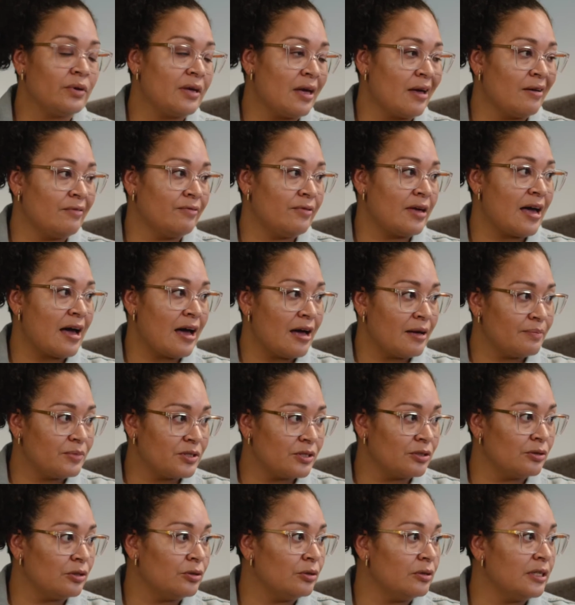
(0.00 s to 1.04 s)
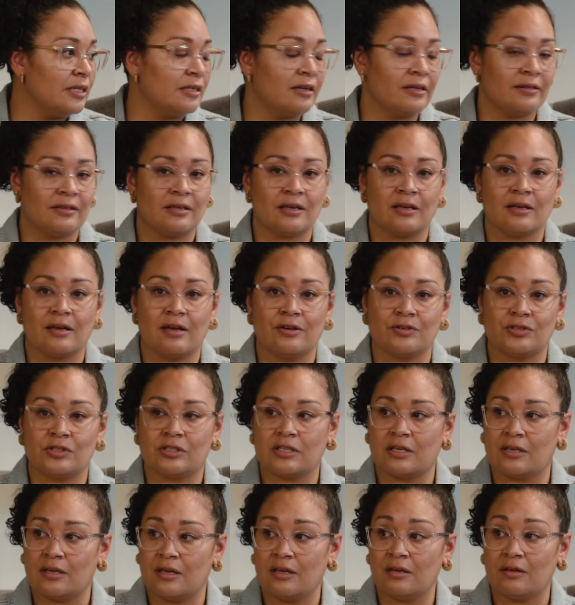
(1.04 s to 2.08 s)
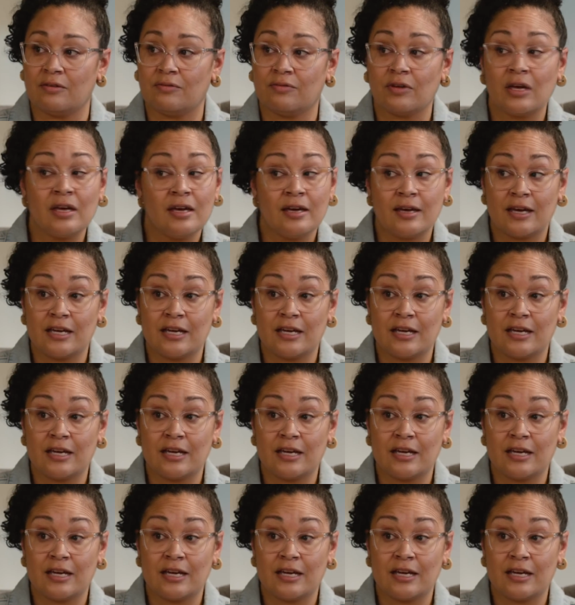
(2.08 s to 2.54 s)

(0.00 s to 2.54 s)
We have absolutely nothing else to give.